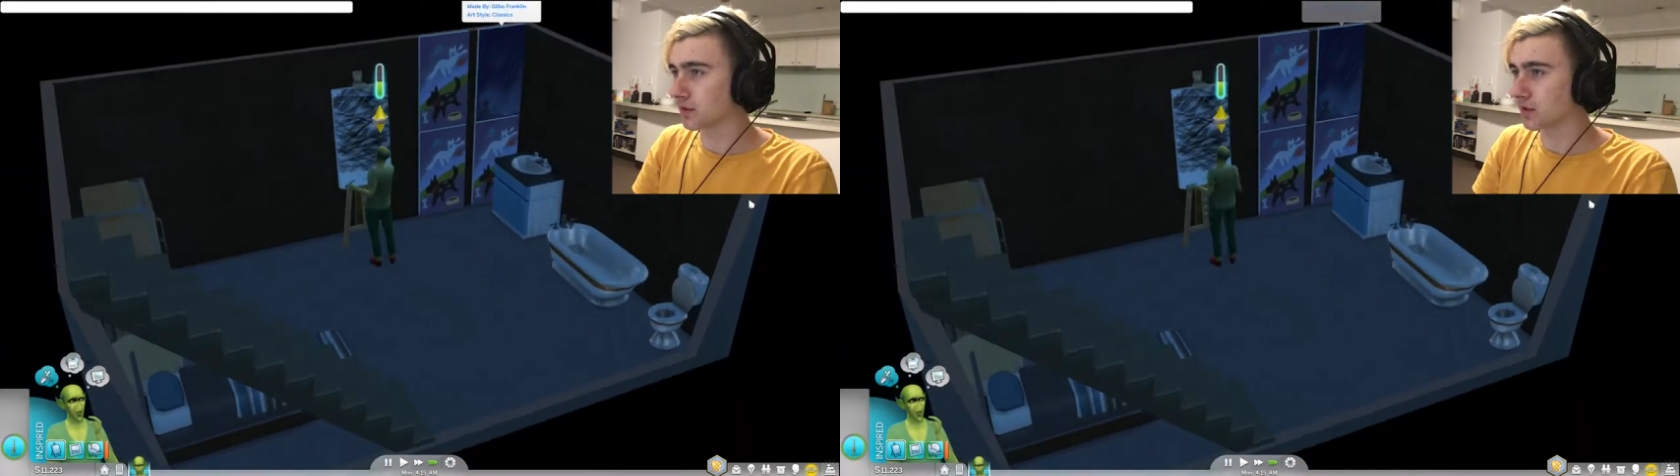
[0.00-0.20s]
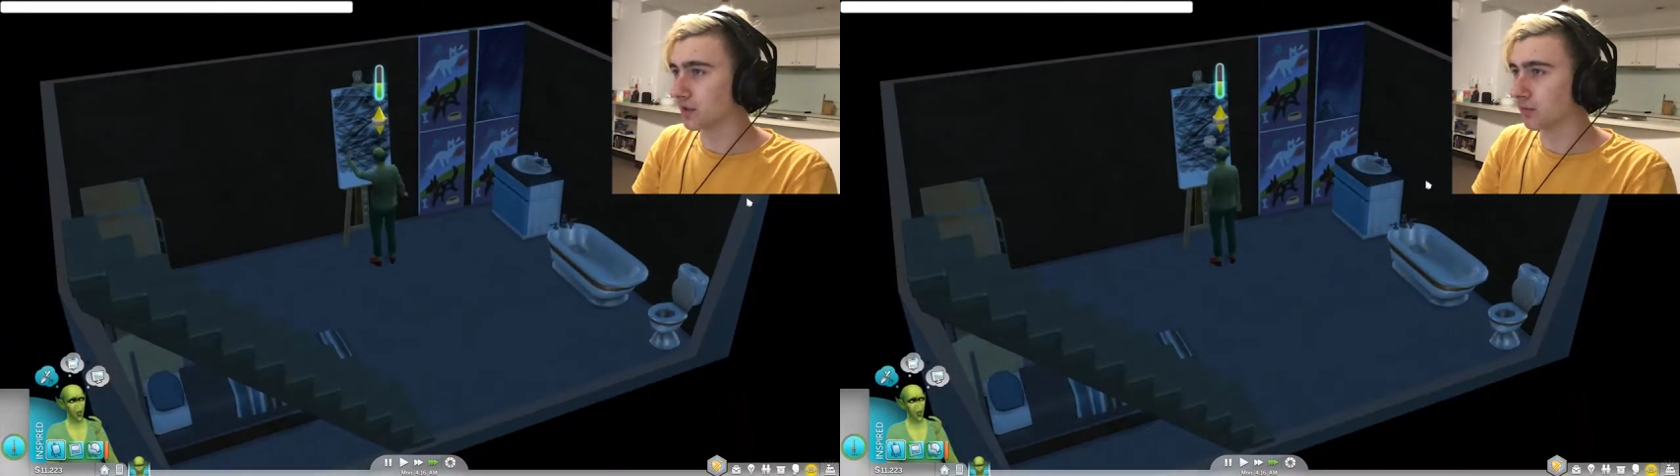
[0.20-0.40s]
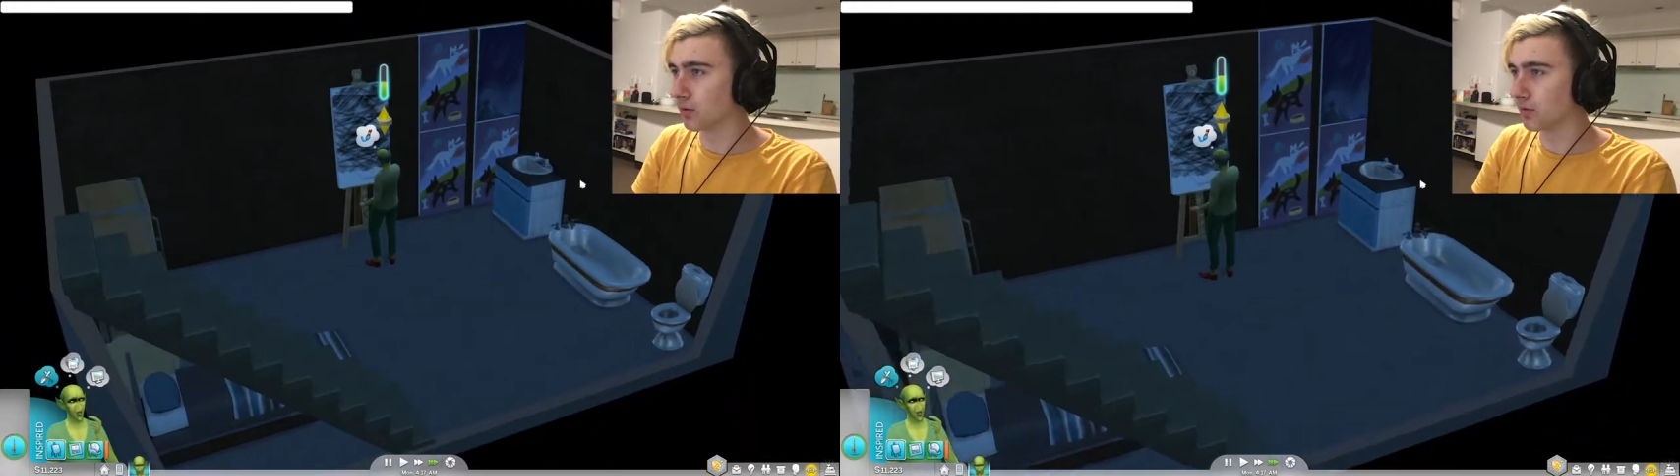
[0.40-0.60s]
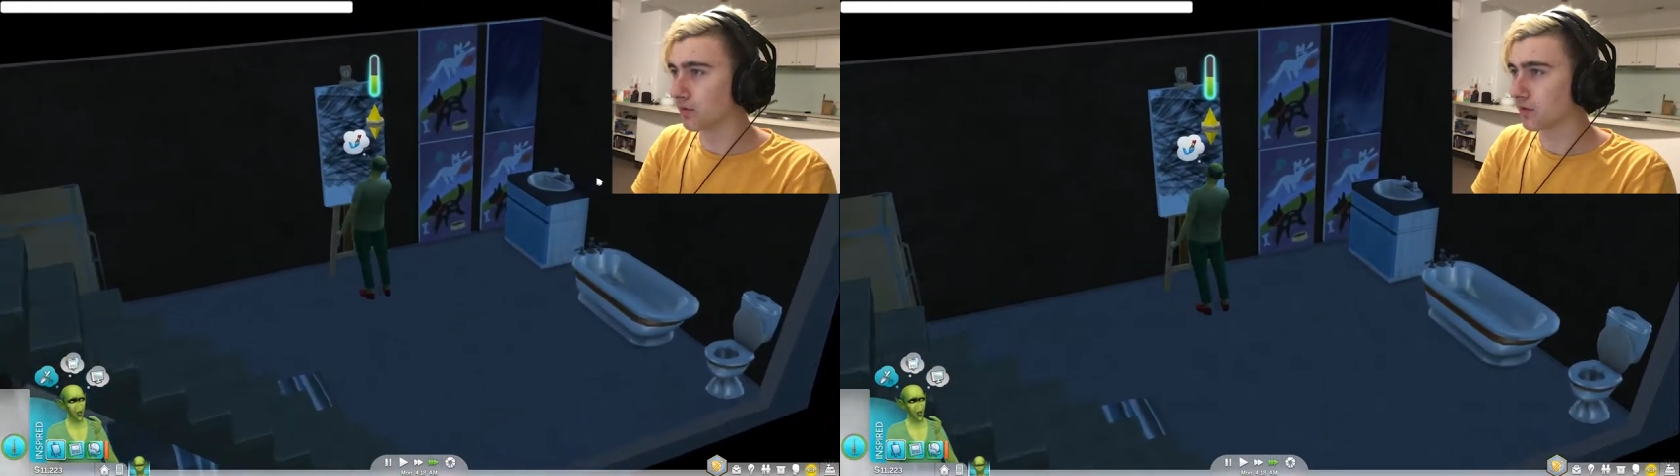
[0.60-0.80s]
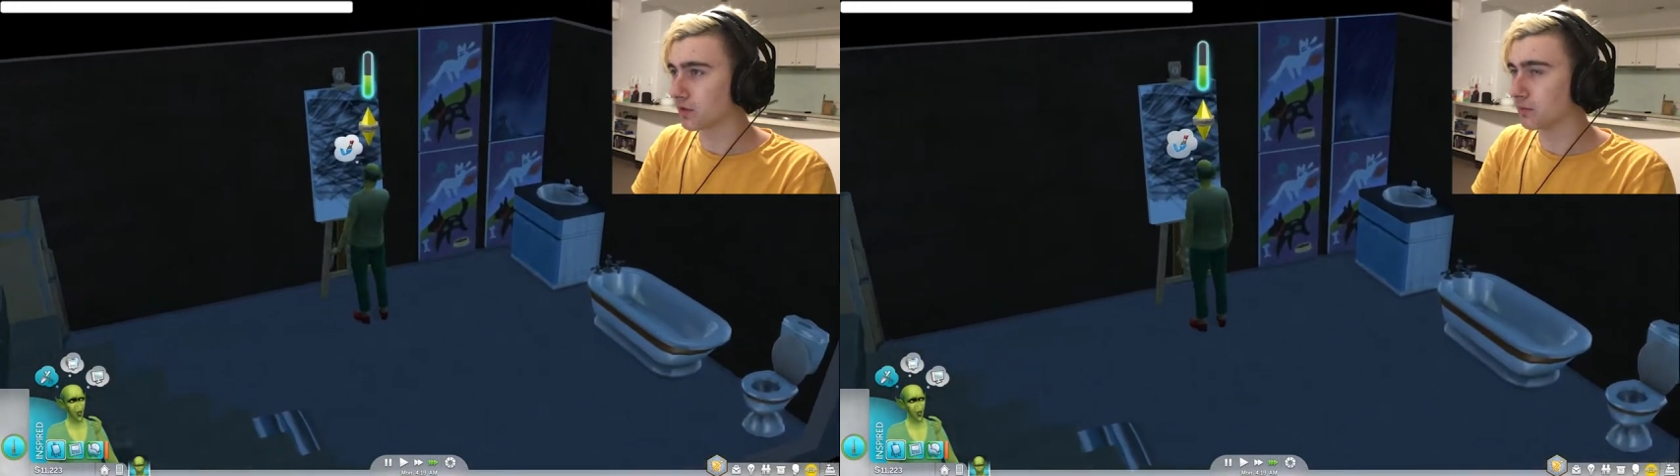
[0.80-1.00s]

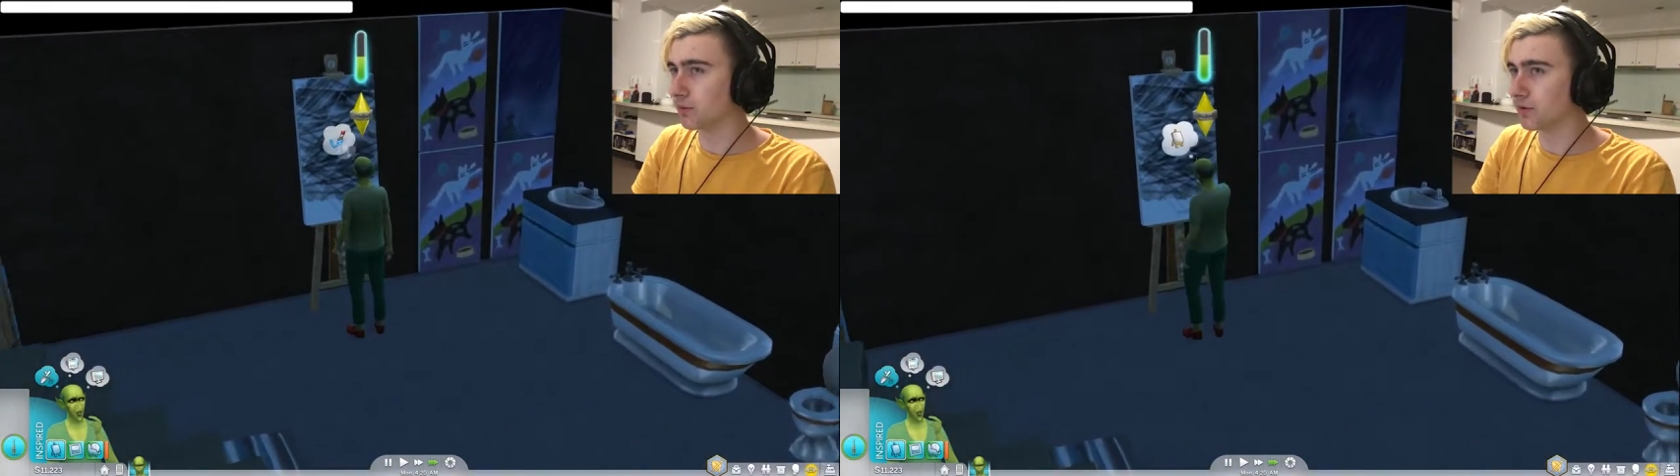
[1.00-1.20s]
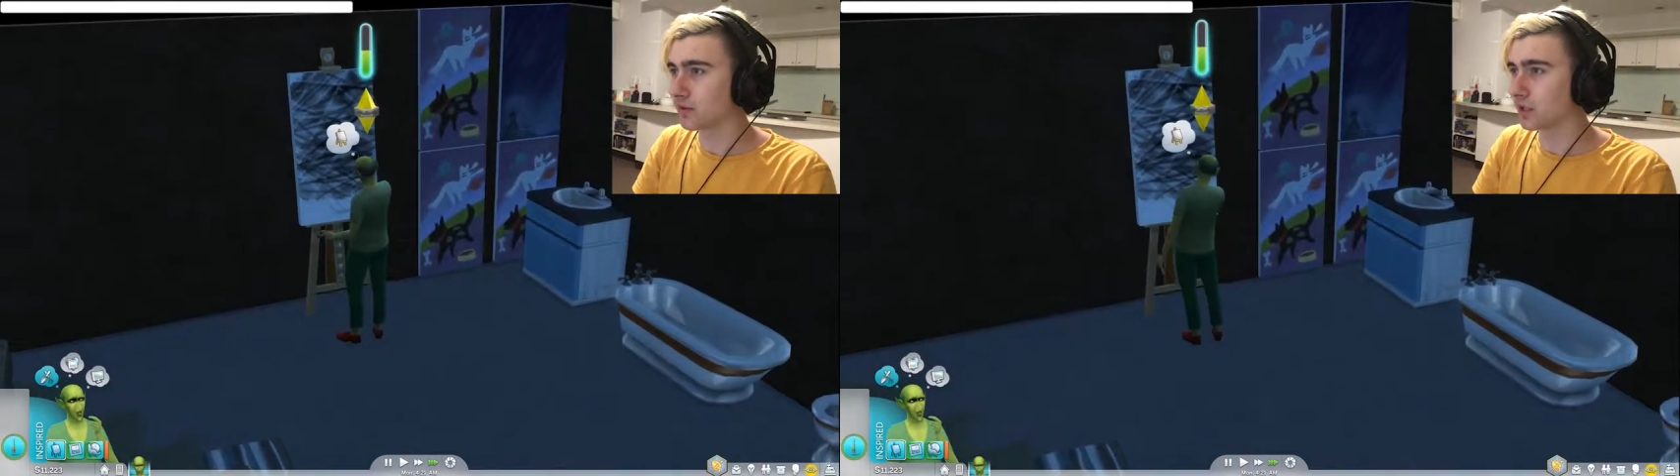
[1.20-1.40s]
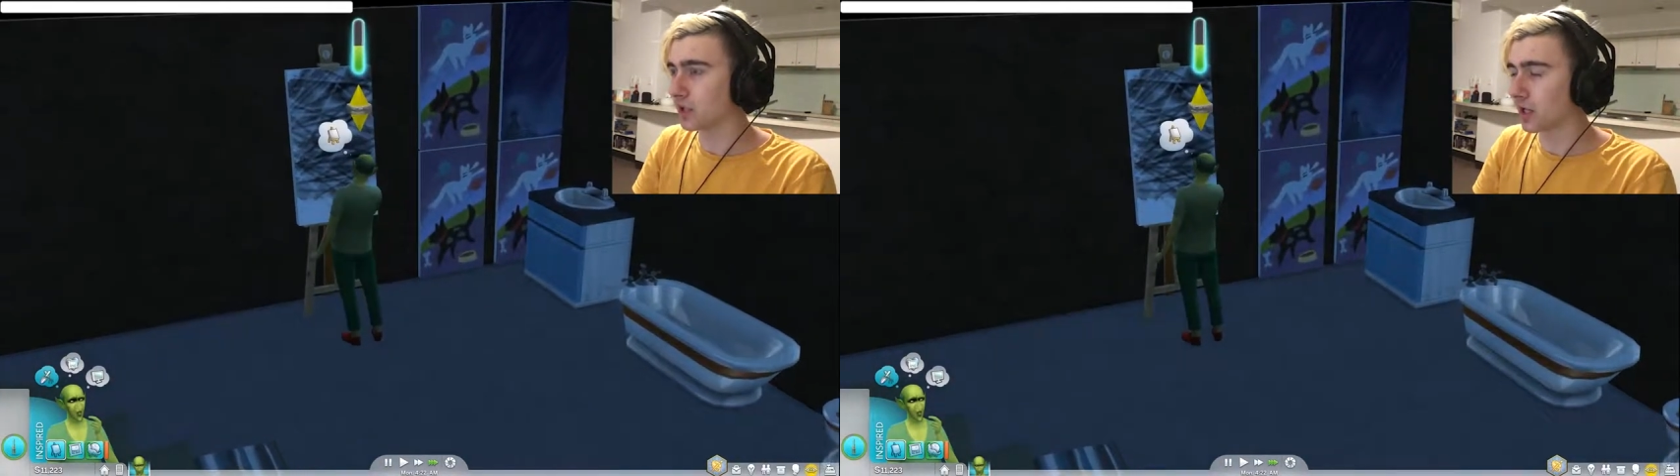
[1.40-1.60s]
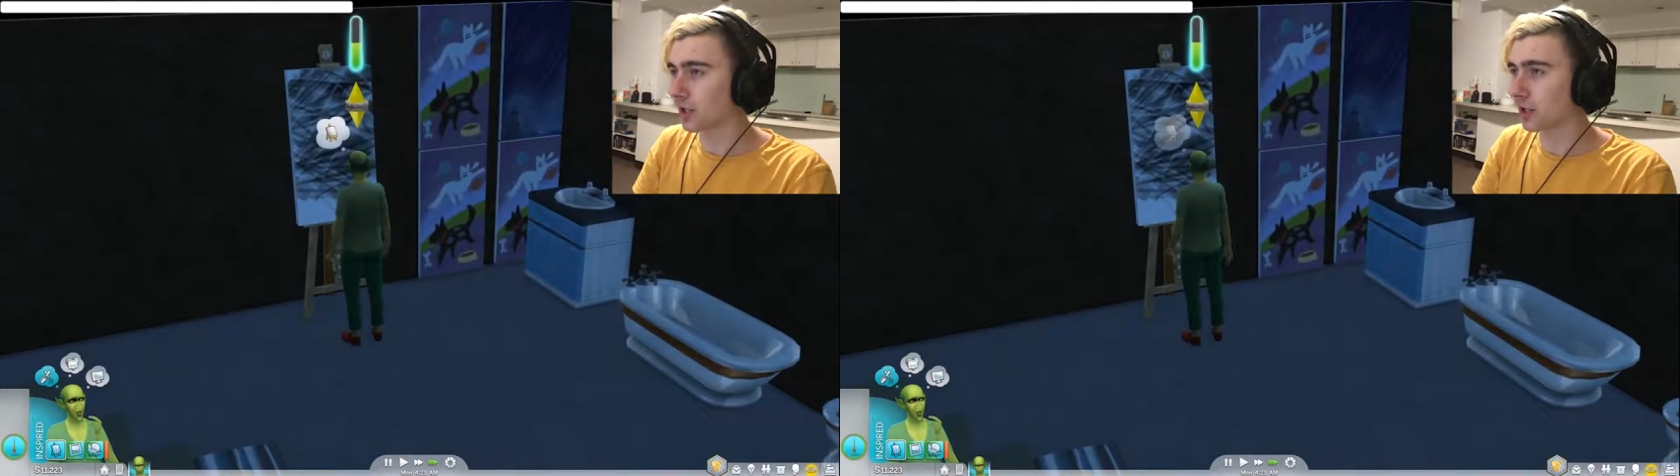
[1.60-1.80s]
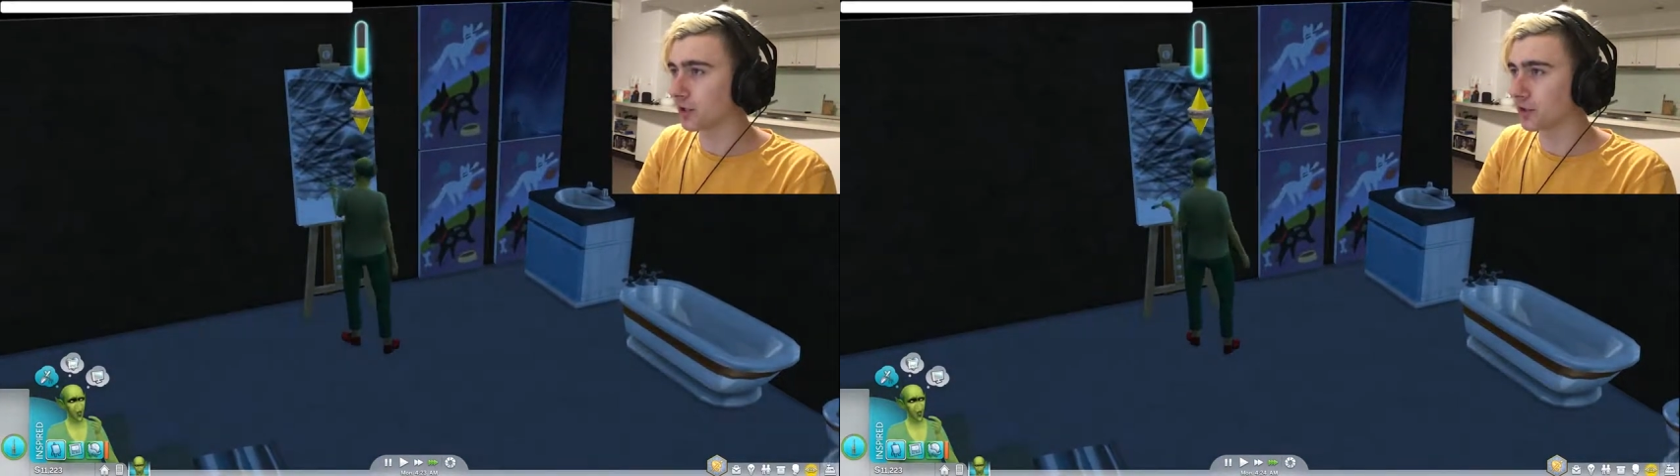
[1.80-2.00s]
Glibbo's
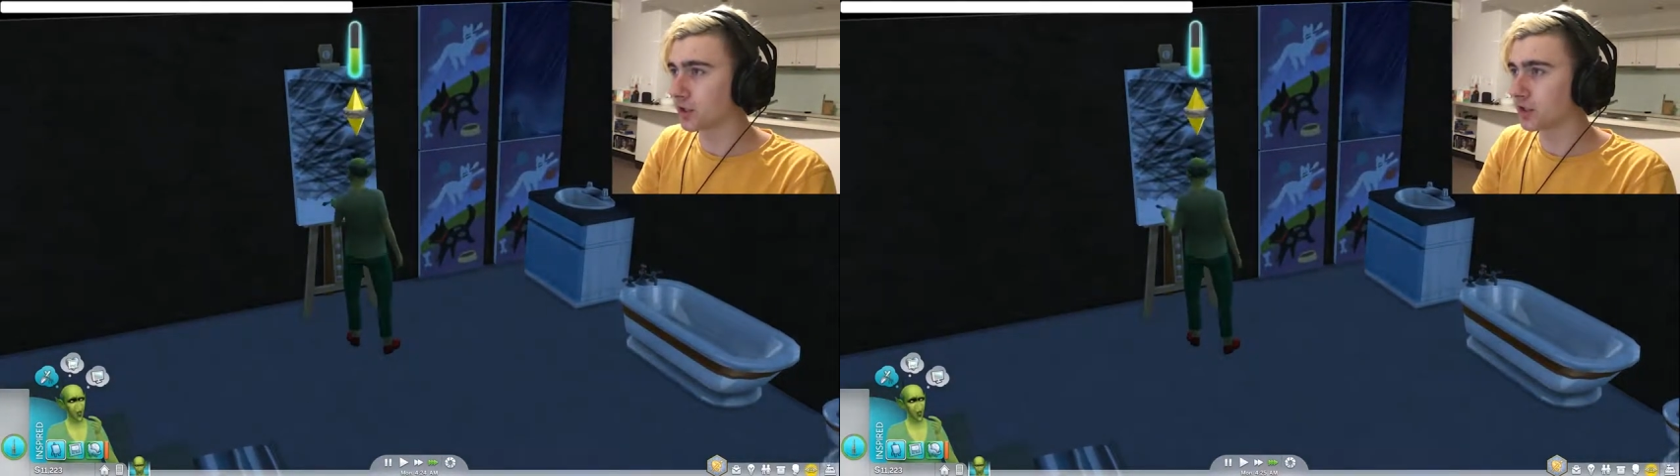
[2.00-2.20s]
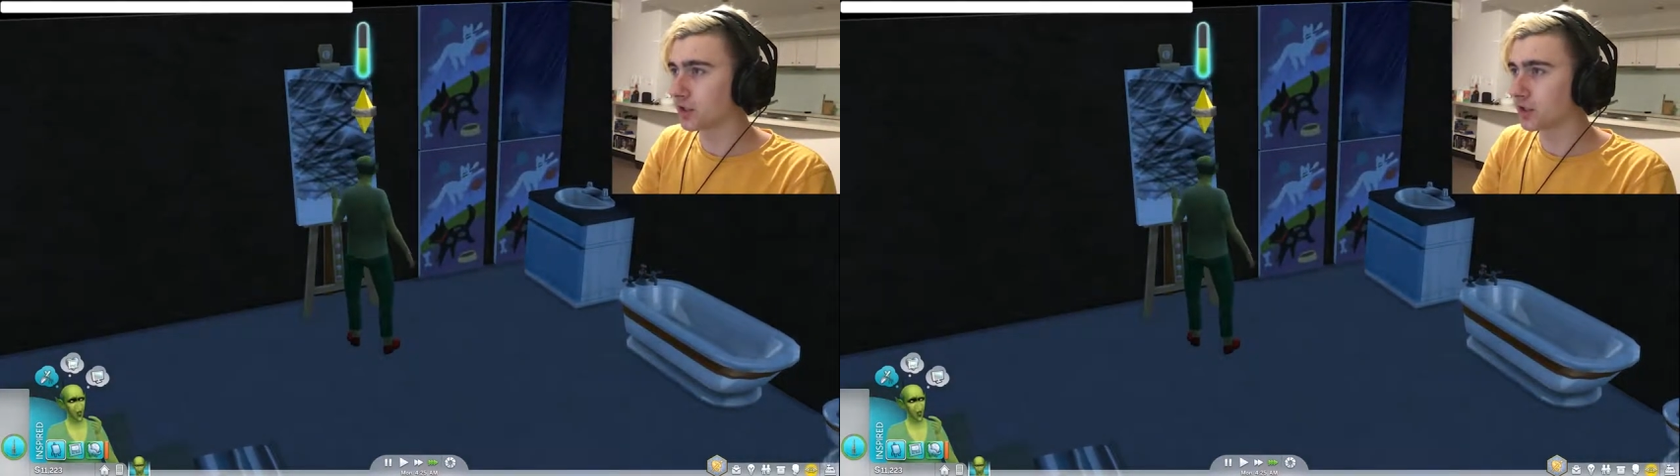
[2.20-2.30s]
collection,